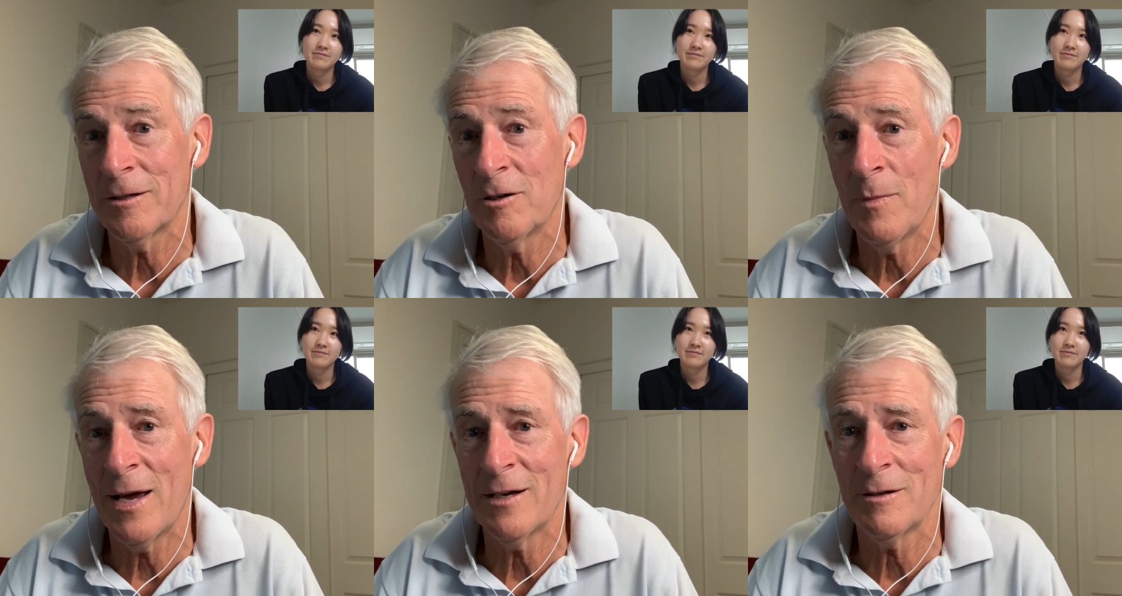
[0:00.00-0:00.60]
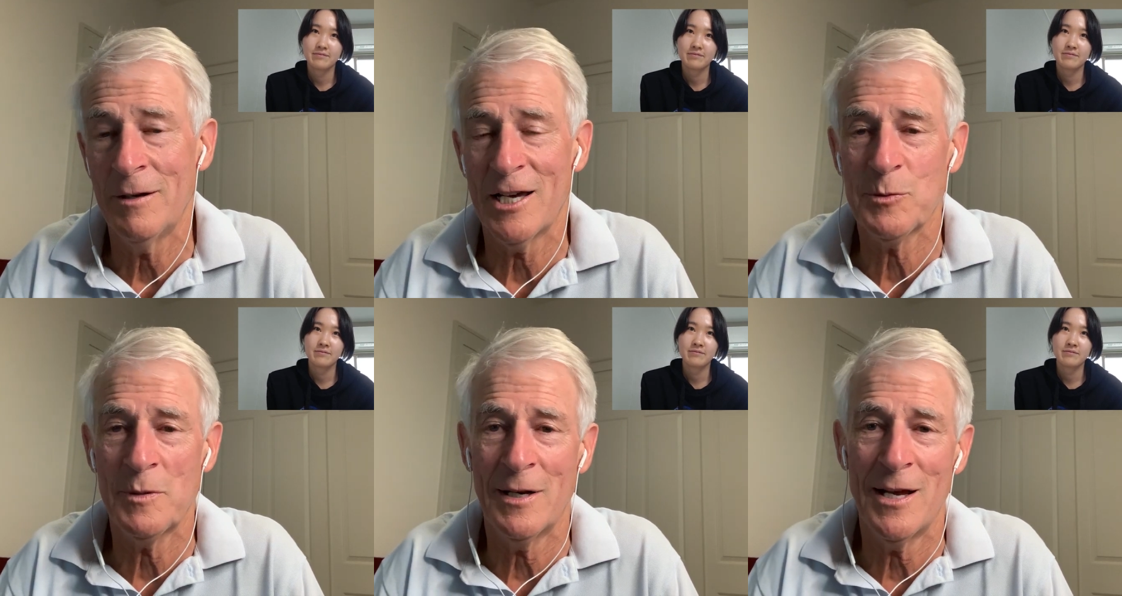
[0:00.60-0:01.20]
Speaker 1: grammatical
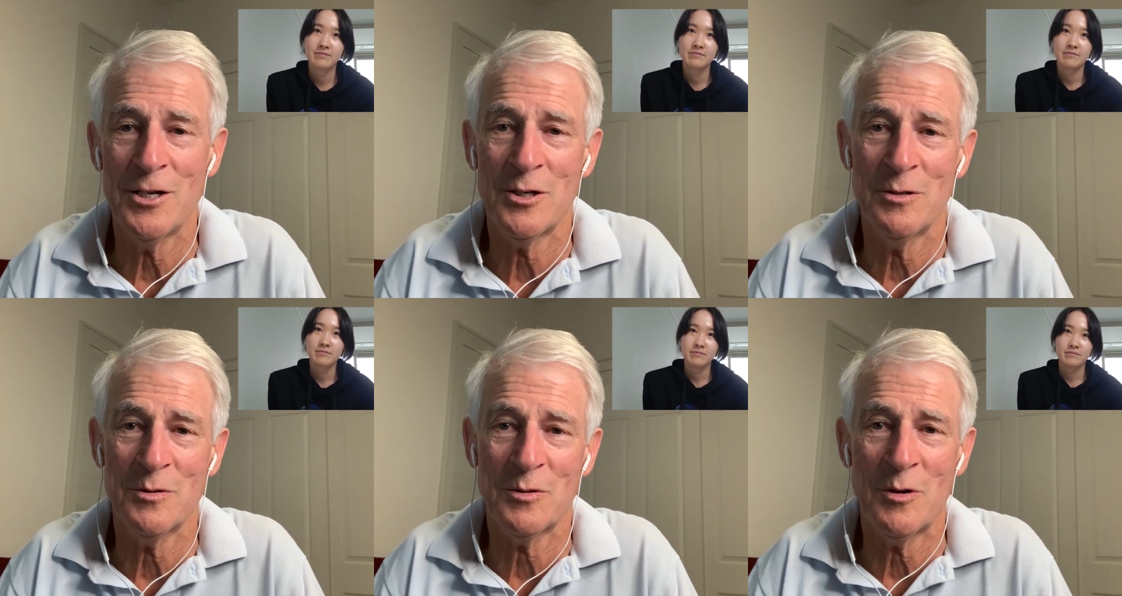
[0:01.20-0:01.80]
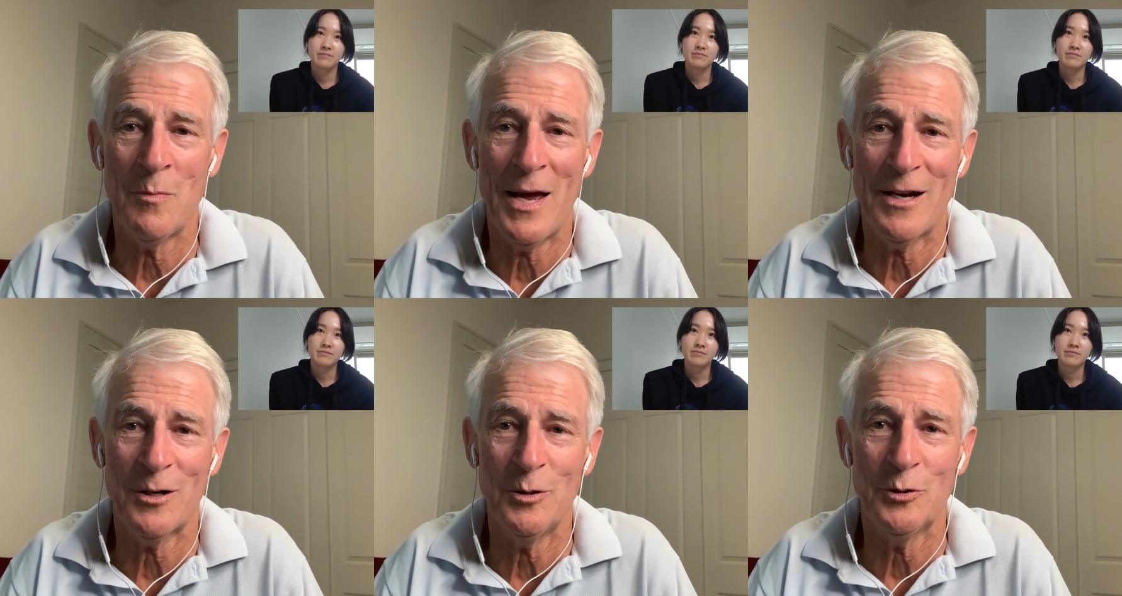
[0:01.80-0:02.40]
explanations,
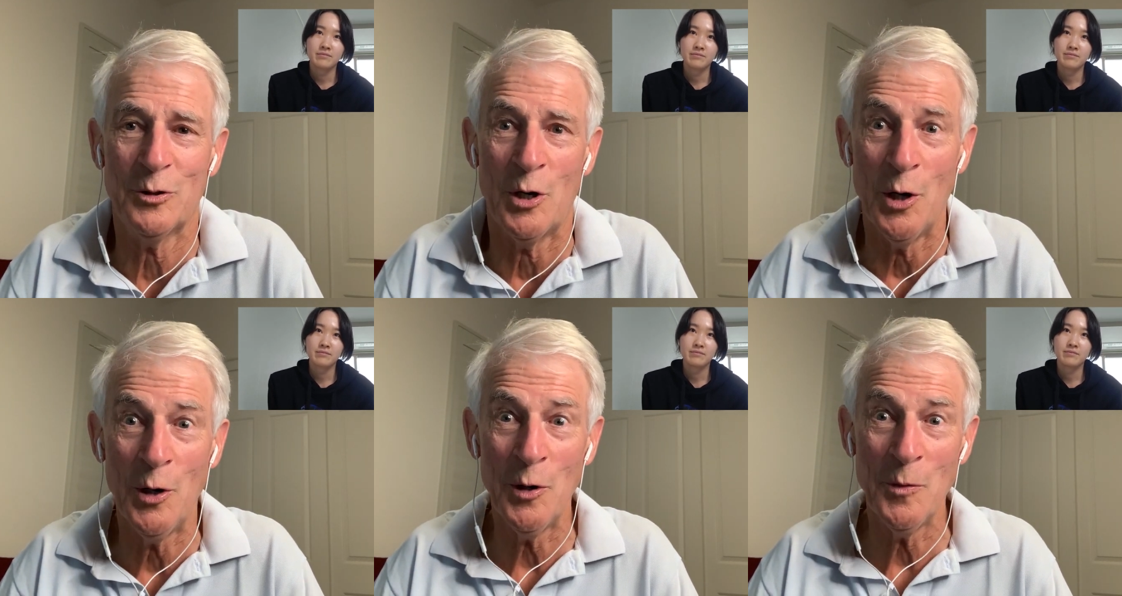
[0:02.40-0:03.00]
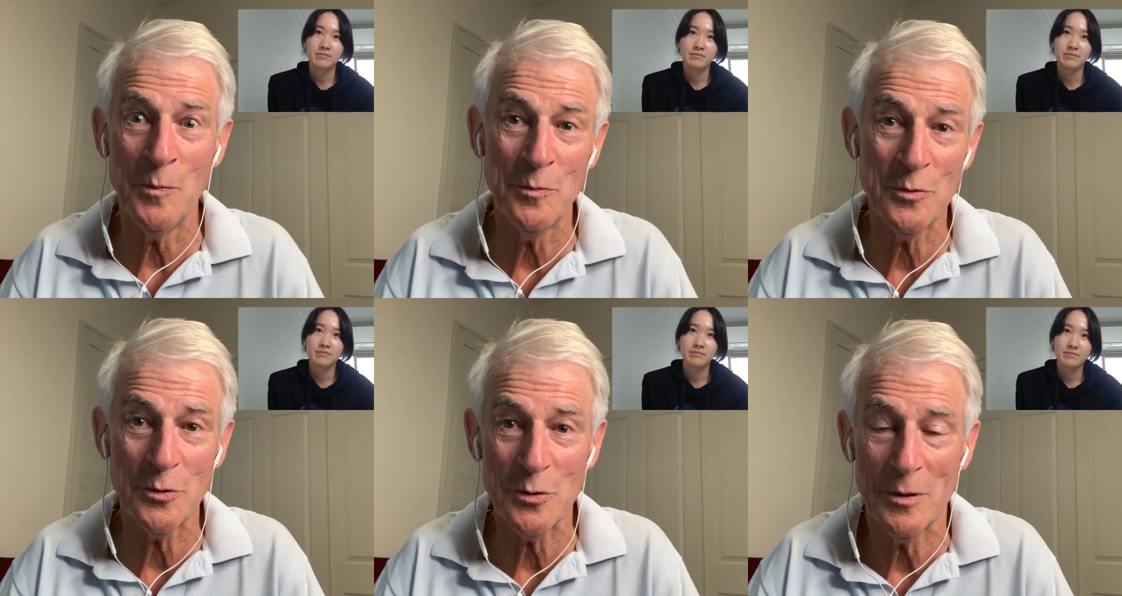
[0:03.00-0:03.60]
grammatical
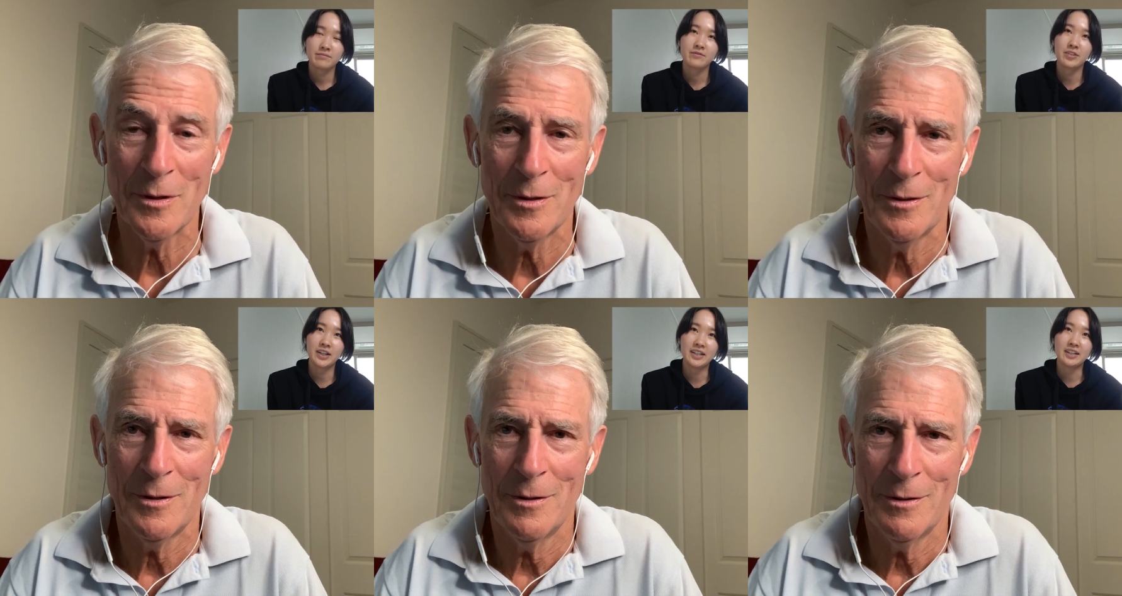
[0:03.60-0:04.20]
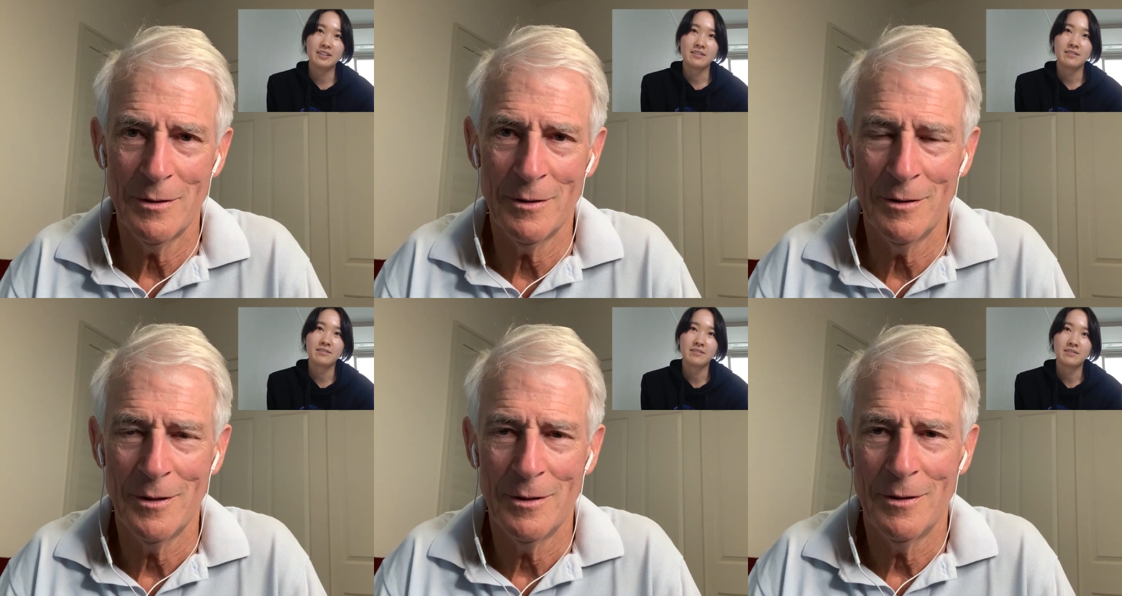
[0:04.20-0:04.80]
terms.
Speaker 2: Right. You know.
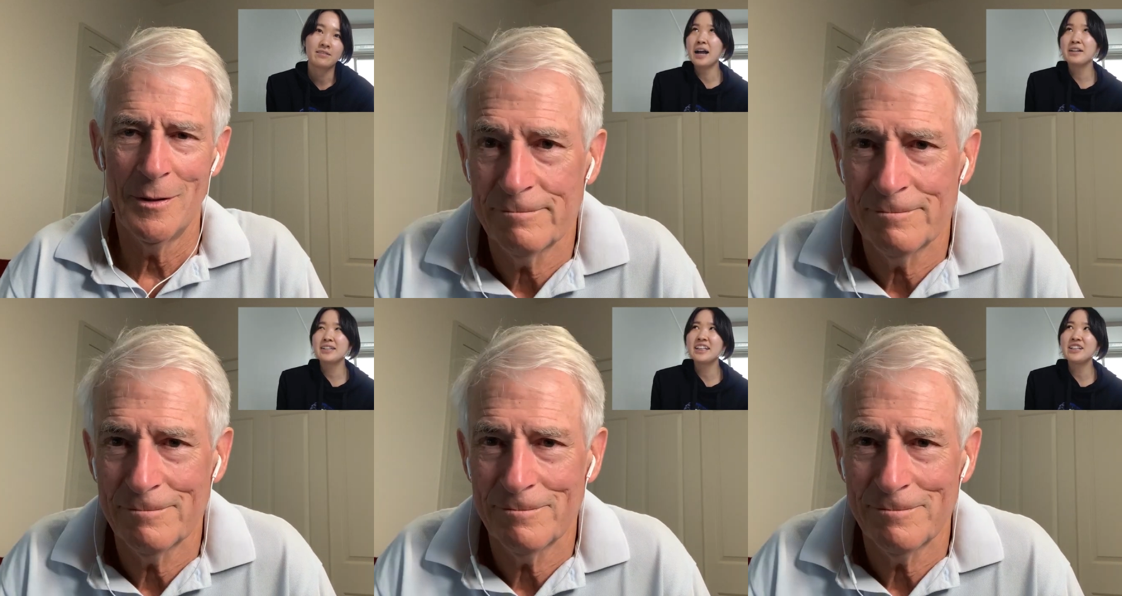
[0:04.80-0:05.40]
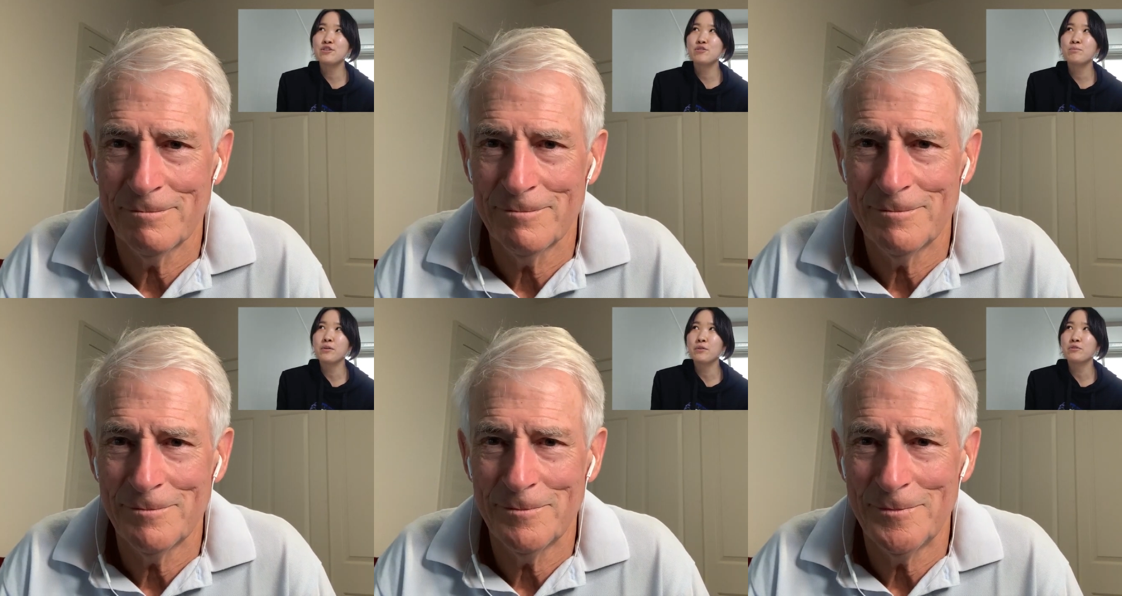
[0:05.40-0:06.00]
I teach
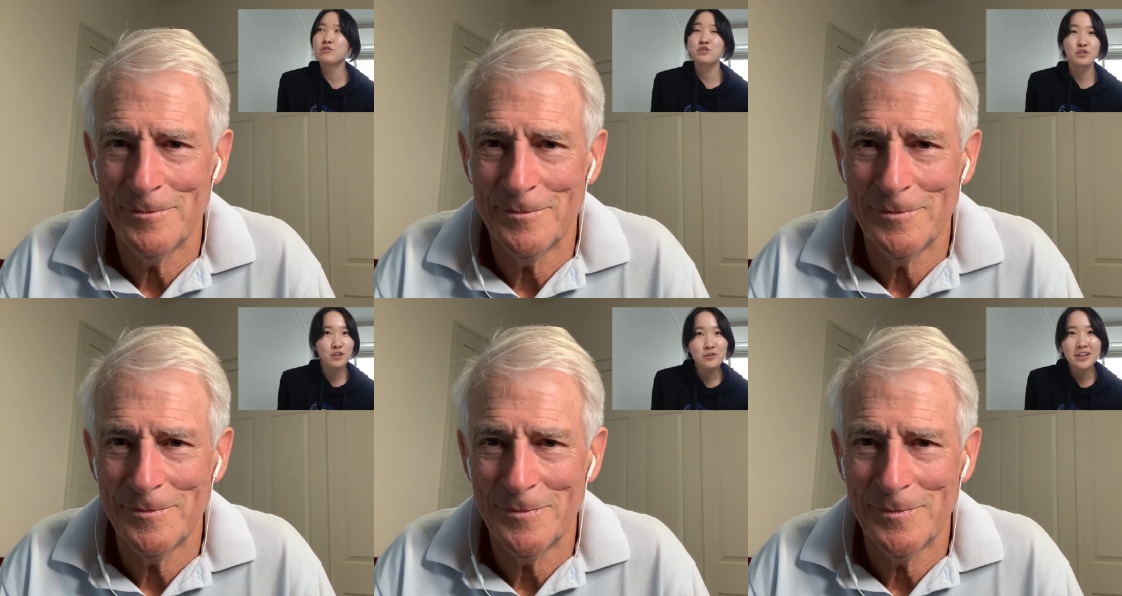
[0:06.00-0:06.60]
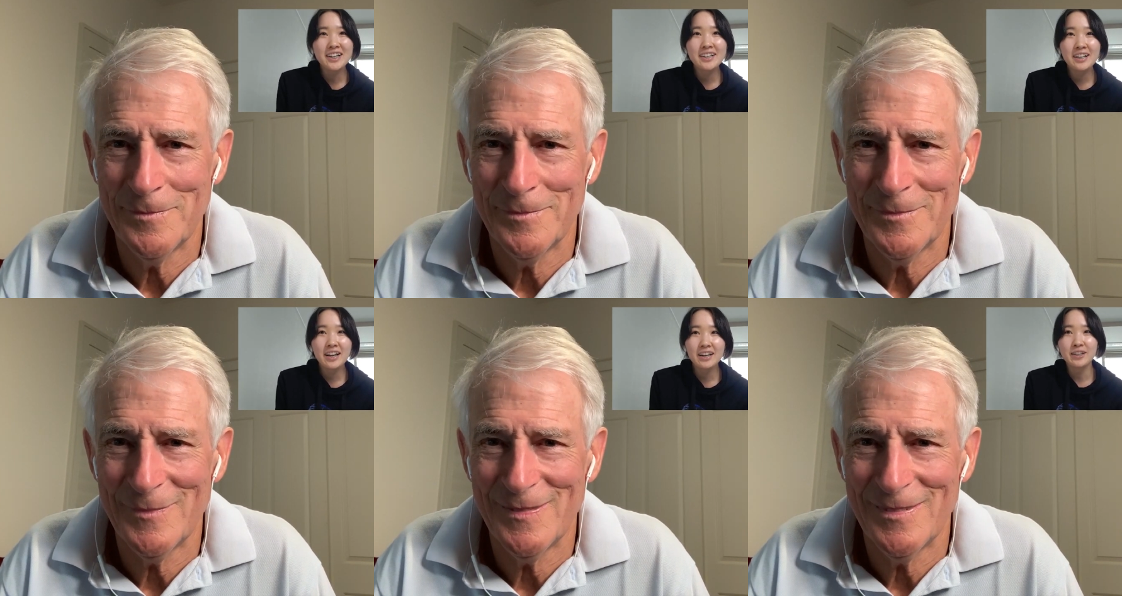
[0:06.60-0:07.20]
both children
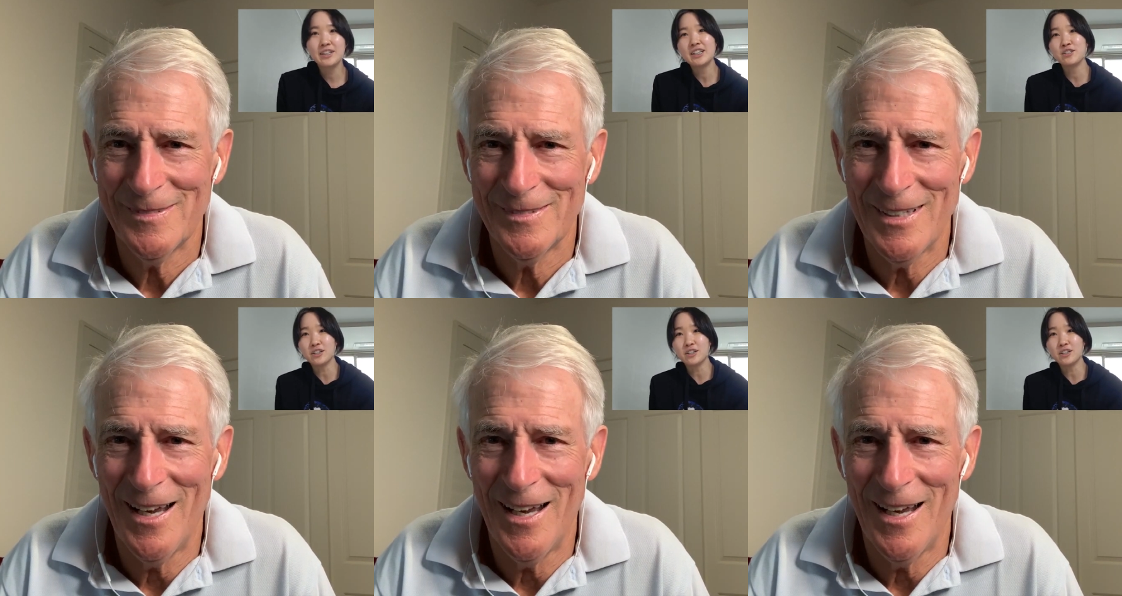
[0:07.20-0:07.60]
and I teach